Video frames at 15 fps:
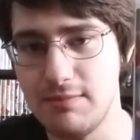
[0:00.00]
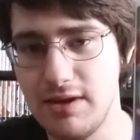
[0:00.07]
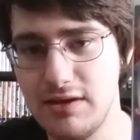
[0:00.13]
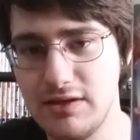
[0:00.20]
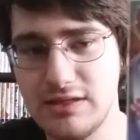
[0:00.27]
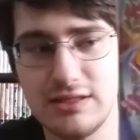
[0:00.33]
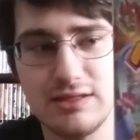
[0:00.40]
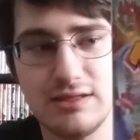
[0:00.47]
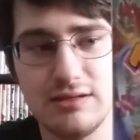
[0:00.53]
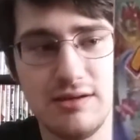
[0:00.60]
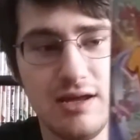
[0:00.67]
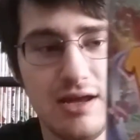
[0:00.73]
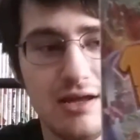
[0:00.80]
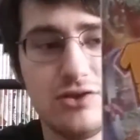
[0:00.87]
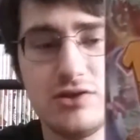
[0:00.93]
Mix.
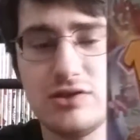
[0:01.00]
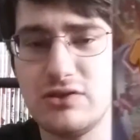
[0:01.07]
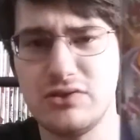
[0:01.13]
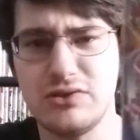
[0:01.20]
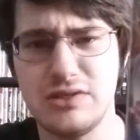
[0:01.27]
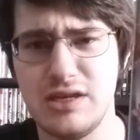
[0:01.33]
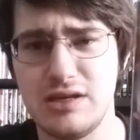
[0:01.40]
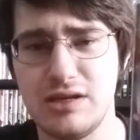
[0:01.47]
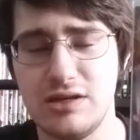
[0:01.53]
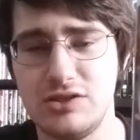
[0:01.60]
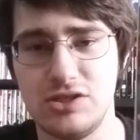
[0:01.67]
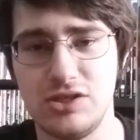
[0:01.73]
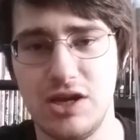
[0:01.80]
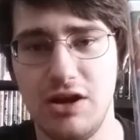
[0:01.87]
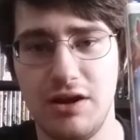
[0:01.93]
It just looks like a
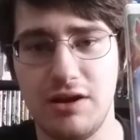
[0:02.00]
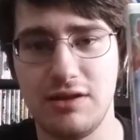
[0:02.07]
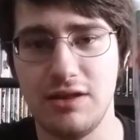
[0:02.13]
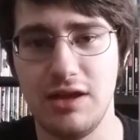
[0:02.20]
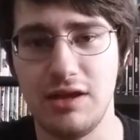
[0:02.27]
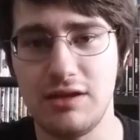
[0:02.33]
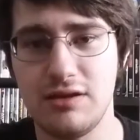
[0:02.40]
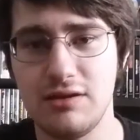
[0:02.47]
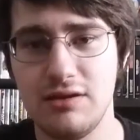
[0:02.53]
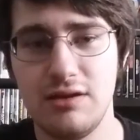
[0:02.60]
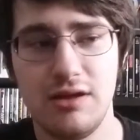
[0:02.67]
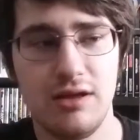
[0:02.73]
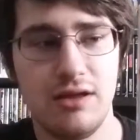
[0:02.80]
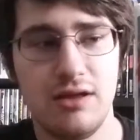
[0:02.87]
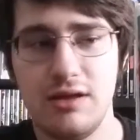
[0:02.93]
generic,
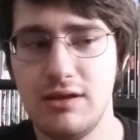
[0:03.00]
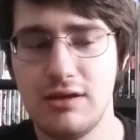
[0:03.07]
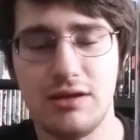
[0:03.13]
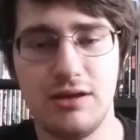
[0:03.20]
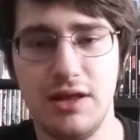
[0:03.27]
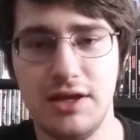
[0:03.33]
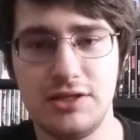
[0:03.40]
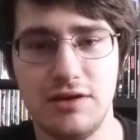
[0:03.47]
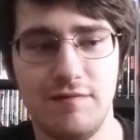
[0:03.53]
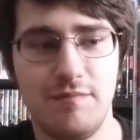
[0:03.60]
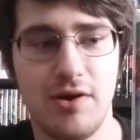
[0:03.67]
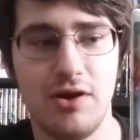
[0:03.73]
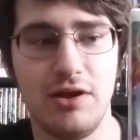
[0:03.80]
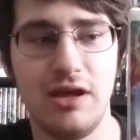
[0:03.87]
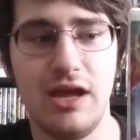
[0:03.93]
collection of
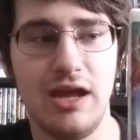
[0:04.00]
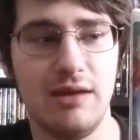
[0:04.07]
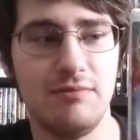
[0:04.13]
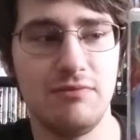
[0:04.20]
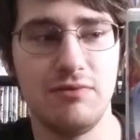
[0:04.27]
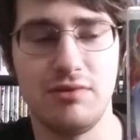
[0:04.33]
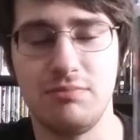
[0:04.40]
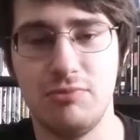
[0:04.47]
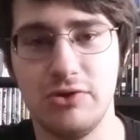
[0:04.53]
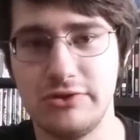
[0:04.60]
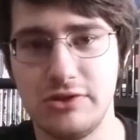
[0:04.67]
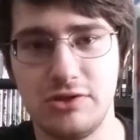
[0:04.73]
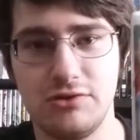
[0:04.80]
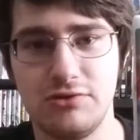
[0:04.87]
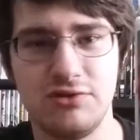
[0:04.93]
party games with
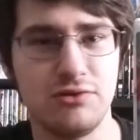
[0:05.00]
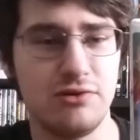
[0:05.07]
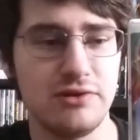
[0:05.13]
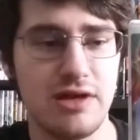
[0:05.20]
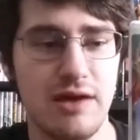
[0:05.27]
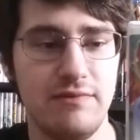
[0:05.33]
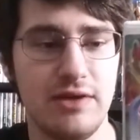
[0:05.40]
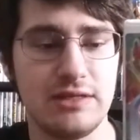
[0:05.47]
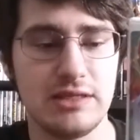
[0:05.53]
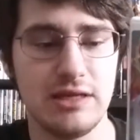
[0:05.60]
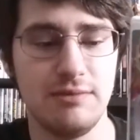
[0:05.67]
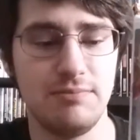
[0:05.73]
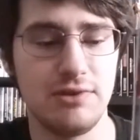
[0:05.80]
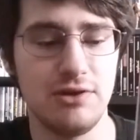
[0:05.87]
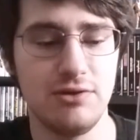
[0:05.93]
motion controls, obviously.
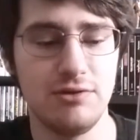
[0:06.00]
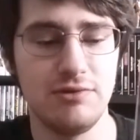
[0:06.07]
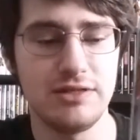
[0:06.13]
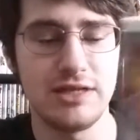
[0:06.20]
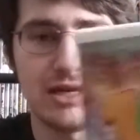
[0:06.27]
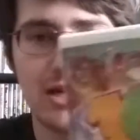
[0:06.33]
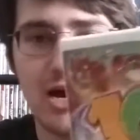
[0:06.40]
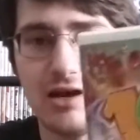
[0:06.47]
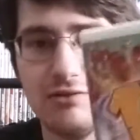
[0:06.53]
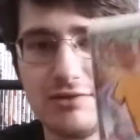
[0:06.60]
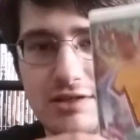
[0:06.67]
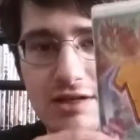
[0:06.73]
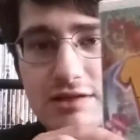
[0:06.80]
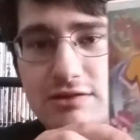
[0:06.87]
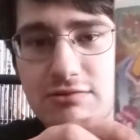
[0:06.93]
But the only reason I got it was
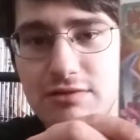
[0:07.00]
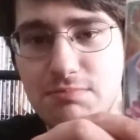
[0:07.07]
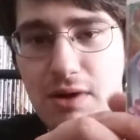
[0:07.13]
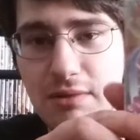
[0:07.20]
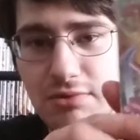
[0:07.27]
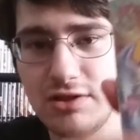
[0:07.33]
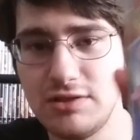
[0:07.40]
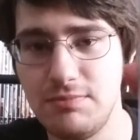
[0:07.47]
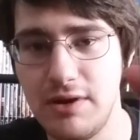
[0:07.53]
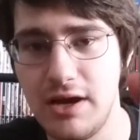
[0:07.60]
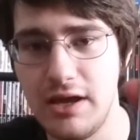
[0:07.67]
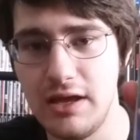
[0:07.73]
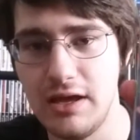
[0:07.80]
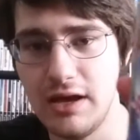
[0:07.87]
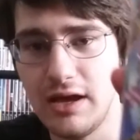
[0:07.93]
because it was published
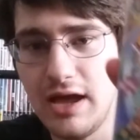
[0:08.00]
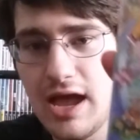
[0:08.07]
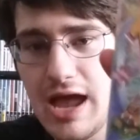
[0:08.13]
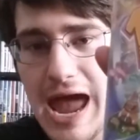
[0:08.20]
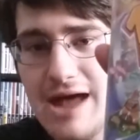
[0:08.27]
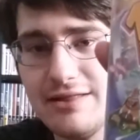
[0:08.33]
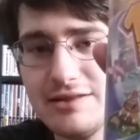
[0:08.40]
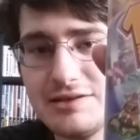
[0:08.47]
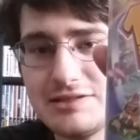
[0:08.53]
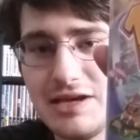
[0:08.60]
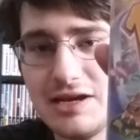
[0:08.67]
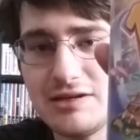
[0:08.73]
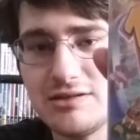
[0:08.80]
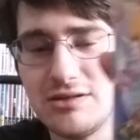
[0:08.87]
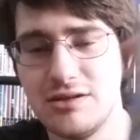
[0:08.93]
by Atlas,
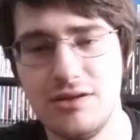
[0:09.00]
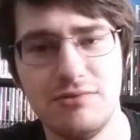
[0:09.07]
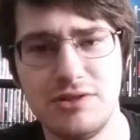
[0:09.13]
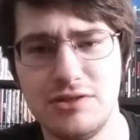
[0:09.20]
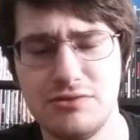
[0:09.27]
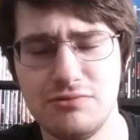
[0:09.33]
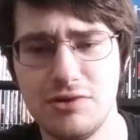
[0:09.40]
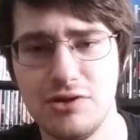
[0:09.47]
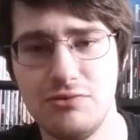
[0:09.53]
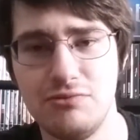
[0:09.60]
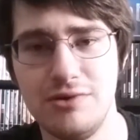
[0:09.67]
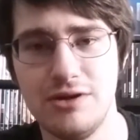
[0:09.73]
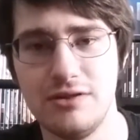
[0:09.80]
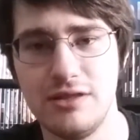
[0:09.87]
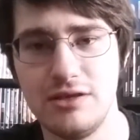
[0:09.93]
actually, which is really
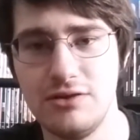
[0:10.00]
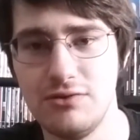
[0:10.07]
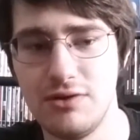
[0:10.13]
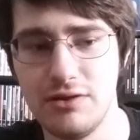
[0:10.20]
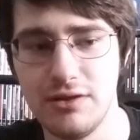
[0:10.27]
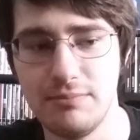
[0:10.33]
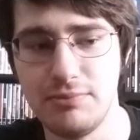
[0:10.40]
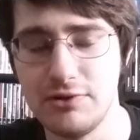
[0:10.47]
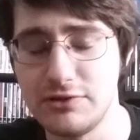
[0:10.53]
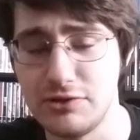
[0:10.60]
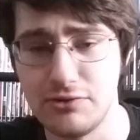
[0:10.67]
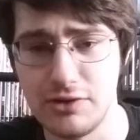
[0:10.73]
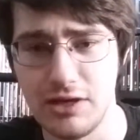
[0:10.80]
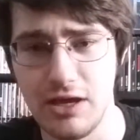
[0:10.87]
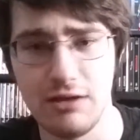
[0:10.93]
weird. They do all the
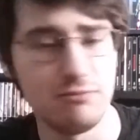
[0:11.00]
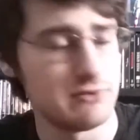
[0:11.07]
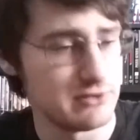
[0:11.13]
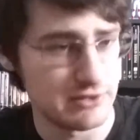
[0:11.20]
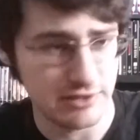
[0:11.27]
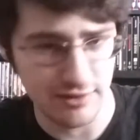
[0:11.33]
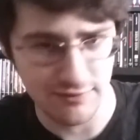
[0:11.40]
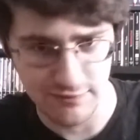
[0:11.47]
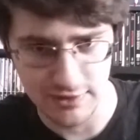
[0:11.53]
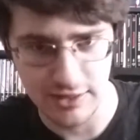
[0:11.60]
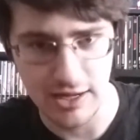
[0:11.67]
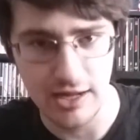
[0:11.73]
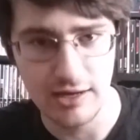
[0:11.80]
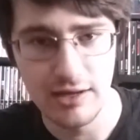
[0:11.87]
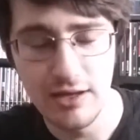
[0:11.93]
Persona games and stuff like
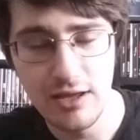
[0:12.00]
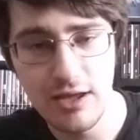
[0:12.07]
that.